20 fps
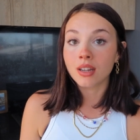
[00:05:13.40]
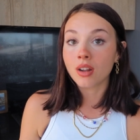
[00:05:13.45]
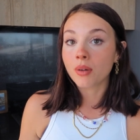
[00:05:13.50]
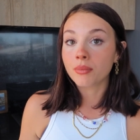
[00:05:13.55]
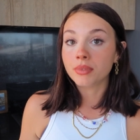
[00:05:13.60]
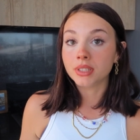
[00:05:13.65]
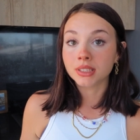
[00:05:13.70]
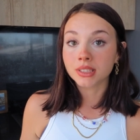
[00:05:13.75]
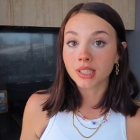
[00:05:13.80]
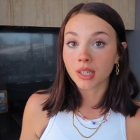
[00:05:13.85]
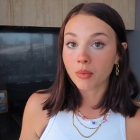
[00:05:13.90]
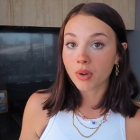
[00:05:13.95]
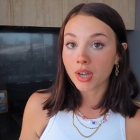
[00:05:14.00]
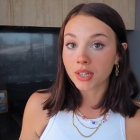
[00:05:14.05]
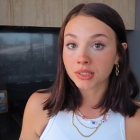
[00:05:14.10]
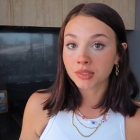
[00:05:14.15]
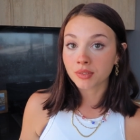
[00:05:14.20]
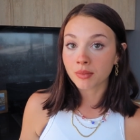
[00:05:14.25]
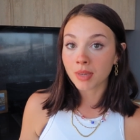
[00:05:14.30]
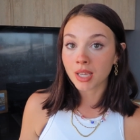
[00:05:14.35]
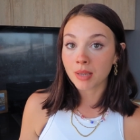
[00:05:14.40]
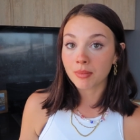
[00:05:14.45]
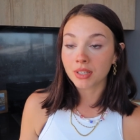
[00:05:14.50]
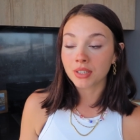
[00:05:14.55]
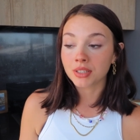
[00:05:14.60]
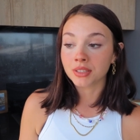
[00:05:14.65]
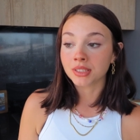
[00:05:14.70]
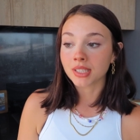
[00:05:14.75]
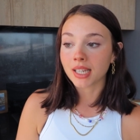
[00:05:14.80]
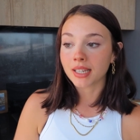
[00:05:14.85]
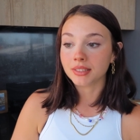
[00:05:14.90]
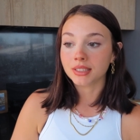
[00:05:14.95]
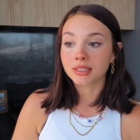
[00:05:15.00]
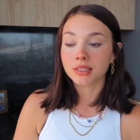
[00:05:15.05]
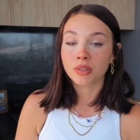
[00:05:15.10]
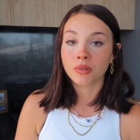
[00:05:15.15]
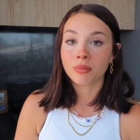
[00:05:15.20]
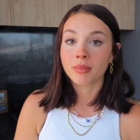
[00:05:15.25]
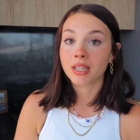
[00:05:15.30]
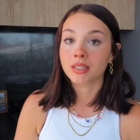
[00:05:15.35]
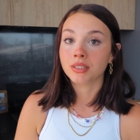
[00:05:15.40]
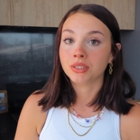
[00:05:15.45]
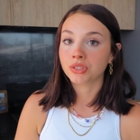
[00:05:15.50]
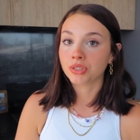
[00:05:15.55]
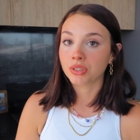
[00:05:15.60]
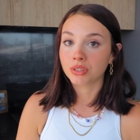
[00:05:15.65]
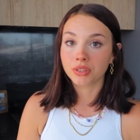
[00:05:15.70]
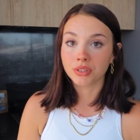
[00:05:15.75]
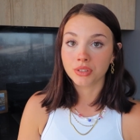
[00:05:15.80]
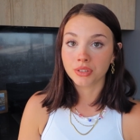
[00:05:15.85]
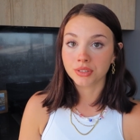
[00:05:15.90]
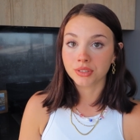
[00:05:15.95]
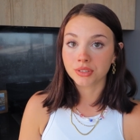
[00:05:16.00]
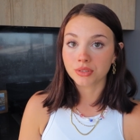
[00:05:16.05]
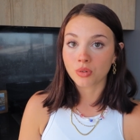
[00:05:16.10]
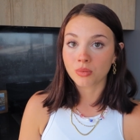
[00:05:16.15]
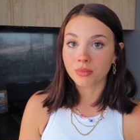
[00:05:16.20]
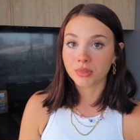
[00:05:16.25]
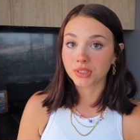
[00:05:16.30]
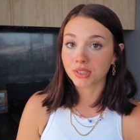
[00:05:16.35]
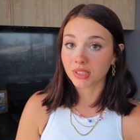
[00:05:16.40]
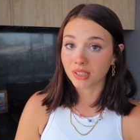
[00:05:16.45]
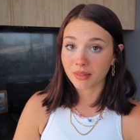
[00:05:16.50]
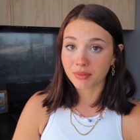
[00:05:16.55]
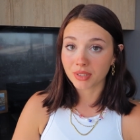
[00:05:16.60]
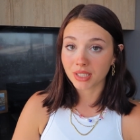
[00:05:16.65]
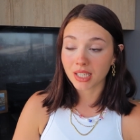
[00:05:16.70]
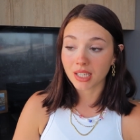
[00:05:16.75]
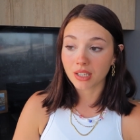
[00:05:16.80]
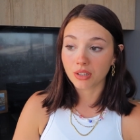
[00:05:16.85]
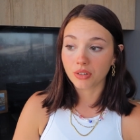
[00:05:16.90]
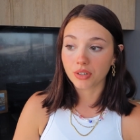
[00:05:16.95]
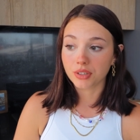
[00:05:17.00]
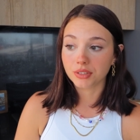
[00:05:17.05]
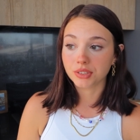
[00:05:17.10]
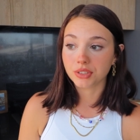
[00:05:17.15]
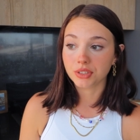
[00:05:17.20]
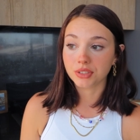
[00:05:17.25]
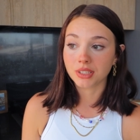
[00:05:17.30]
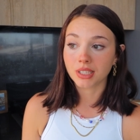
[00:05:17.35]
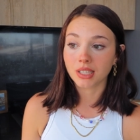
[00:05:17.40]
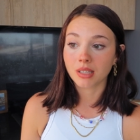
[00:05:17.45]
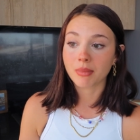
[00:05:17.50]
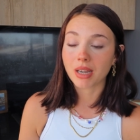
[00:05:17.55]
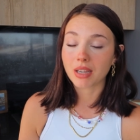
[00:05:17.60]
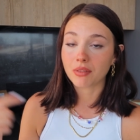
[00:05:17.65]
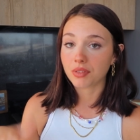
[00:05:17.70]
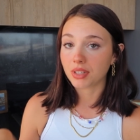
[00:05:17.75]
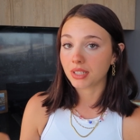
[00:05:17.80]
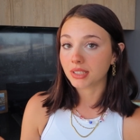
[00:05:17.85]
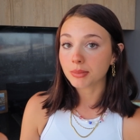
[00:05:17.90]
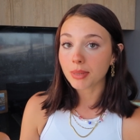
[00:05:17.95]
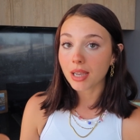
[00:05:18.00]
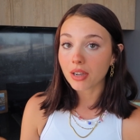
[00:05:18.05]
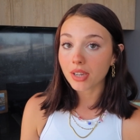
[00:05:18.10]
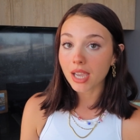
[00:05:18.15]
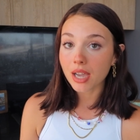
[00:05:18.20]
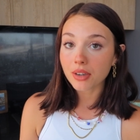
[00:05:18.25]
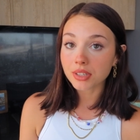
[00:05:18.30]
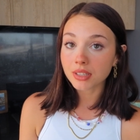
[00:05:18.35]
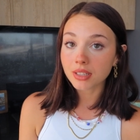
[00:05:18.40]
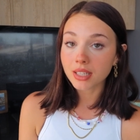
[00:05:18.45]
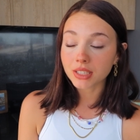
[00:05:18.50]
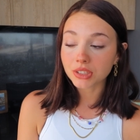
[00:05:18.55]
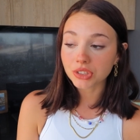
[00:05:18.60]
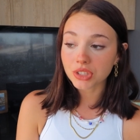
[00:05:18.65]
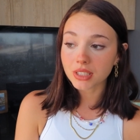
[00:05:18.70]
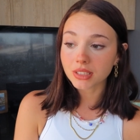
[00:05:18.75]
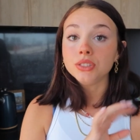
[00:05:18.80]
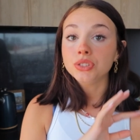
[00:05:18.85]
it obviously works for me because I still managed to lose almost eleven kilos using the MyFitnessPal calculation.